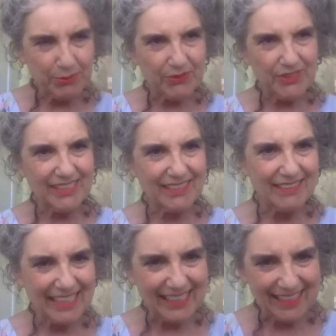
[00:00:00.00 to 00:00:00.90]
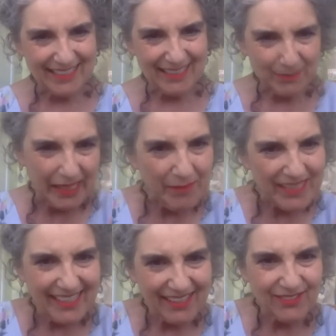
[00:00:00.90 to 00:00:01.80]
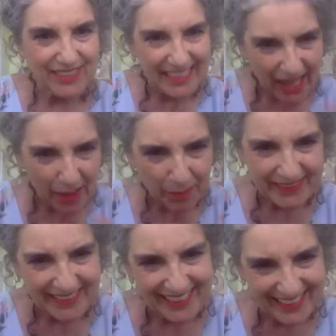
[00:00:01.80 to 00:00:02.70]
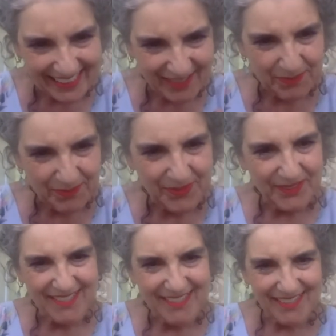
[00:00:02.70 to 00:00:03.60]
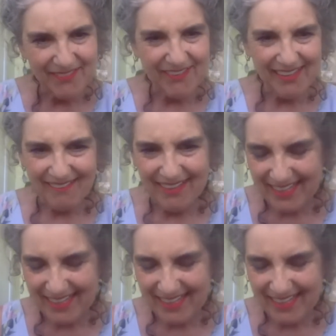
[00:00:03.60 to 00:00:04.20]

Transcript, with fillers: proustian yet at the same time it sounds the opposite of proust so I,